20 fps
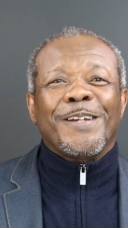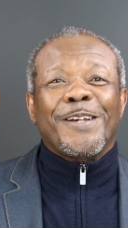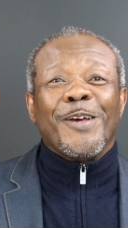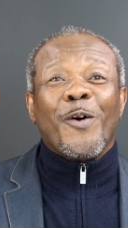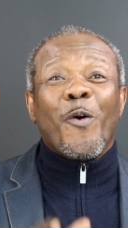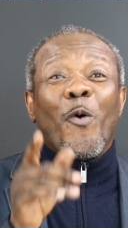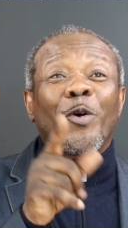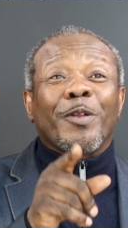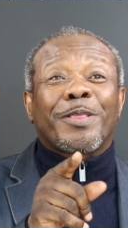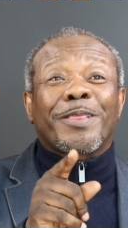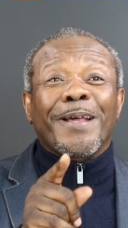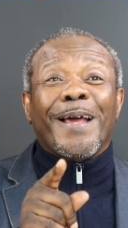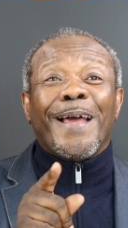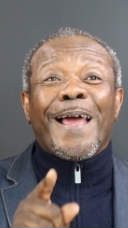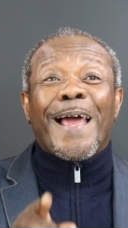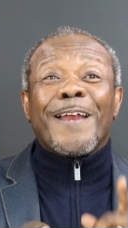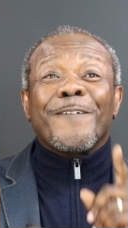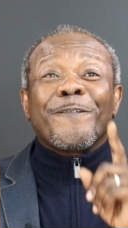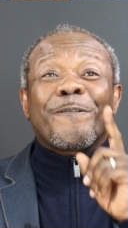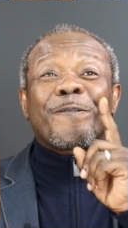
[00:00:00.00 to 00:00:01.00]
The author
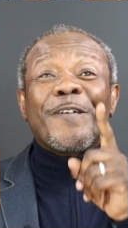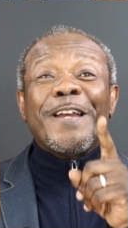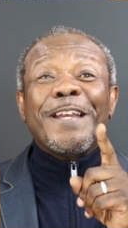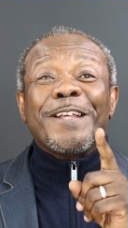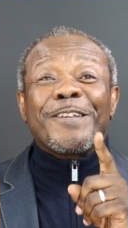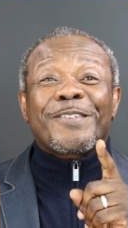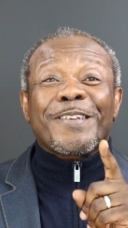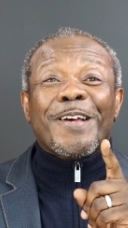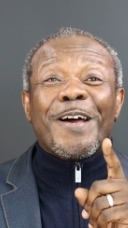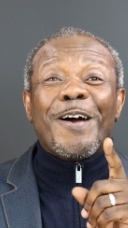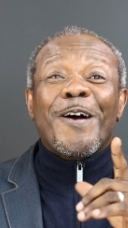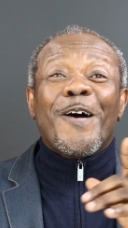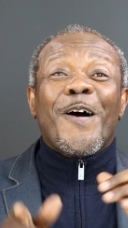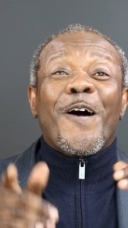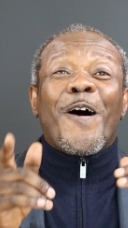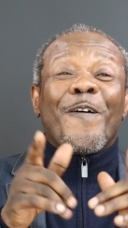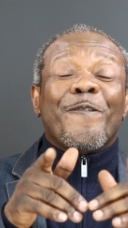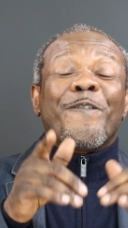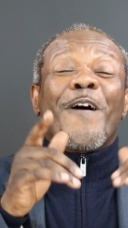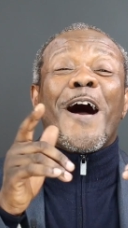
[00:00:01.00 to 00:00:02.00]
and finisher
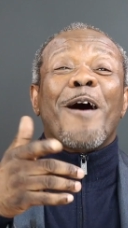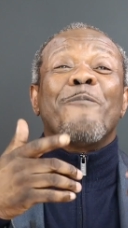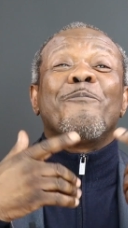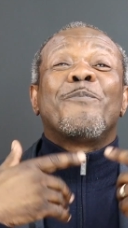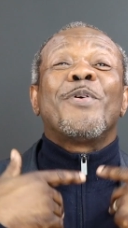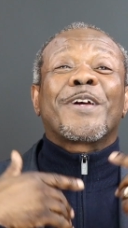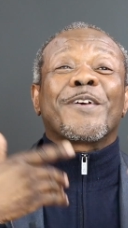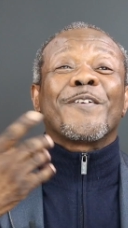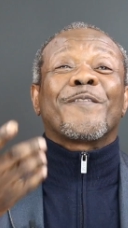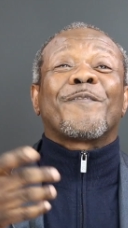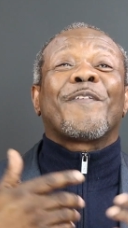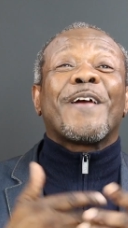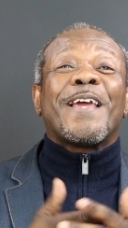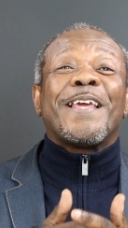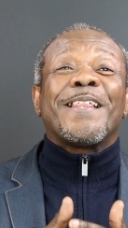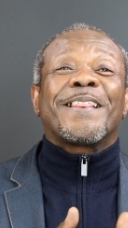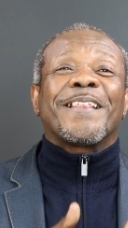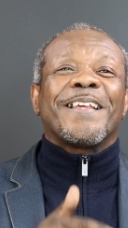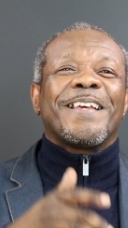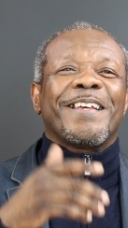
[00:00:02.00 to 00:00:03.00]
of our book of
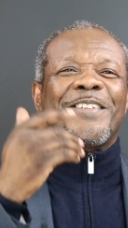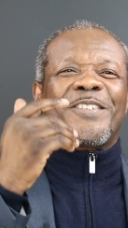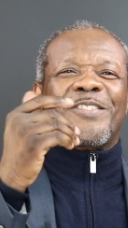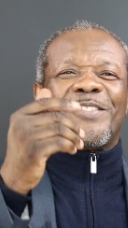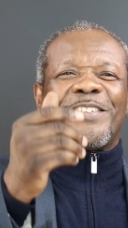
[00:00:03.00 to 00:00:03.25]
faith is